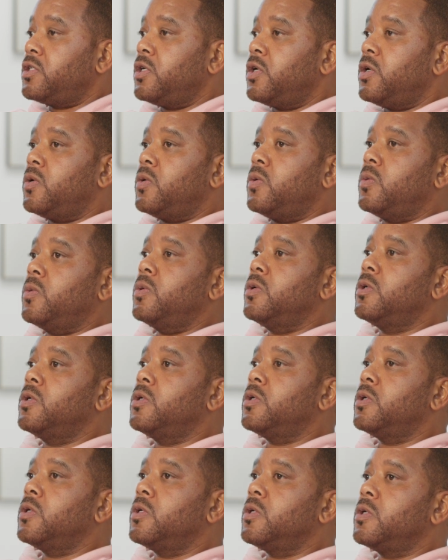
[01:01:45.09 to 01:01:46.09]
So
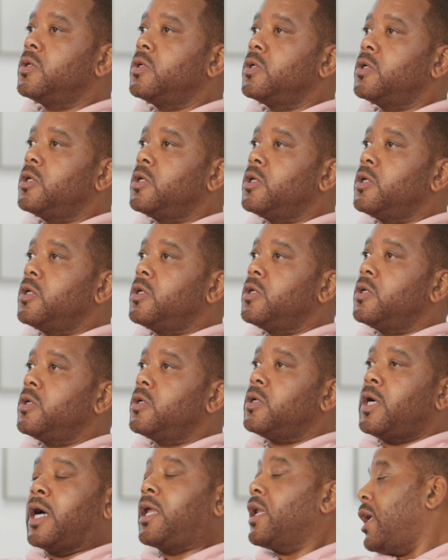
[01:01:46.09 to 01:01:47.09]

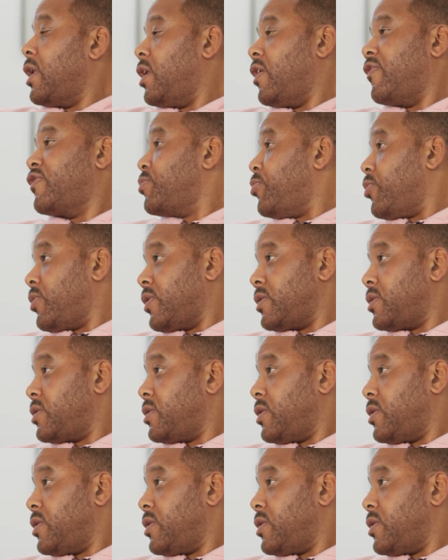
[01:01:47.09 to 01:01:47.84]
I love sports.